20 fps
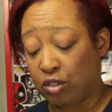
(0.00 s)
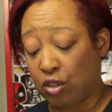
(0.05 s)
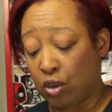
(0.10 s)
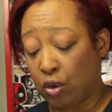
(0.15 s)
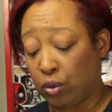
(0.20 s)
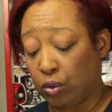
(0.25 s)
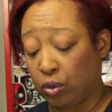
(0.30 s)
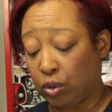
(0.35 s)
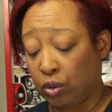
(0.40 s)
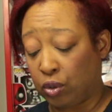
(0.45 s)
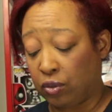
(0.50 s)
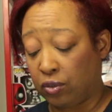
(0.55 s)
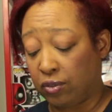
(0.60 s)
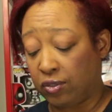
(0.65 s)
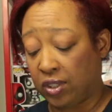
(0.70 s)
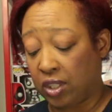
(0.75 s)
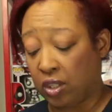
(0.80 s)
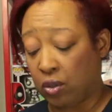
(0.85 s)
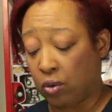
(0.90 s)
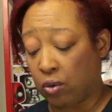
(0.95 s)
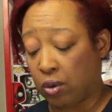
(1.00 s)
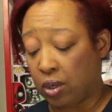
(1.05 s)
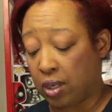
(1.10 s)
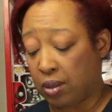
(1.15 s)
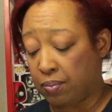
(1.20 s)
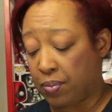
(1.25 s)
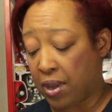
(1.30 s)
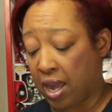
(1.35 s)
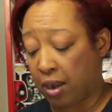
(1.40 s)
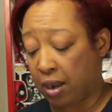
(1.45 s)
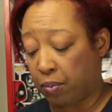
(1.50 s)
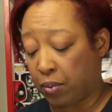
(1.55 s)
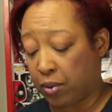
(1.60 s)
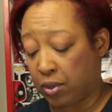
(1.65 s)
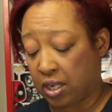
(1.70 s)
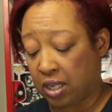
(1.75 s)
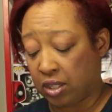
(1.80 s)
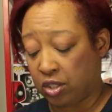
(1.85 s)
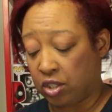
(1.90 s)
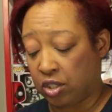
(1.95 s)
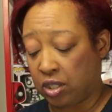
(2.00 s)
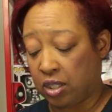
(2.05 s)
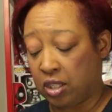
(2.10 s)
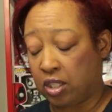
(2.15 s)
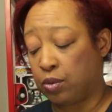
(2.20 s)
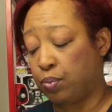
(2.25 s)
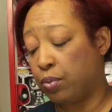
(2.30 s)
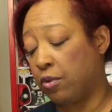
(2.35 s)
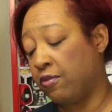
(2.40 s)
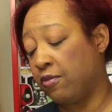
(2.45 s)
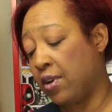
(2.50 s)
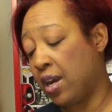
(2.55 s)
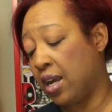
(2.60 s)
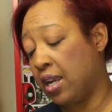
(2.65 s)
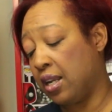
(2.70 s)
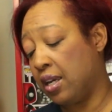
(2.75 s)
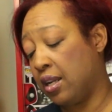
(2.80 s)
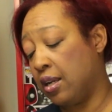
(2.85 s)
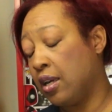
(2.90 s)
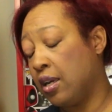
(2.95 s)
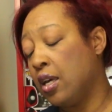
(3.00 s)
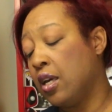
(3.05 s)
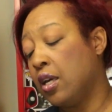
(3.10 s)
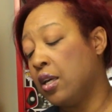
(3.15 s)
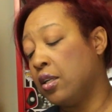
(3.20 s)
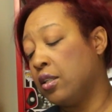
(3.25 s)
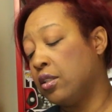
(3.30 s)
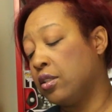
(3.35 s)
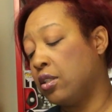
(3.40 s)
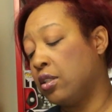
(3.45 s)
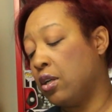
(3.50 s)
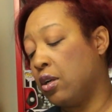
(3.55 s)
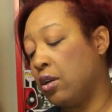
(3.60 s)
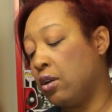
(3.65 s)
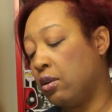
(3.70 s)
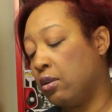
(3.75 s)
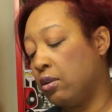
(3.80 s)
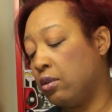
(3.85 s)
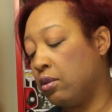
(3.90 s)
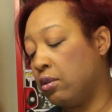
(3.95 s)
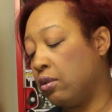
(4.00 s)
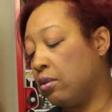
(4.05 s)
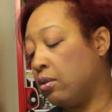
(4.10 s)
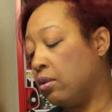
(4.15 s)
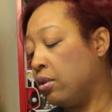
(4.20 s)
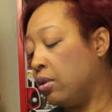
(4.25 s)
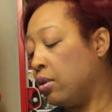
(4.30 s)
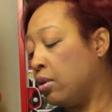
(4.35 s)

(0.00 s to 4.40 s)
No UV or impact protection is provided. So,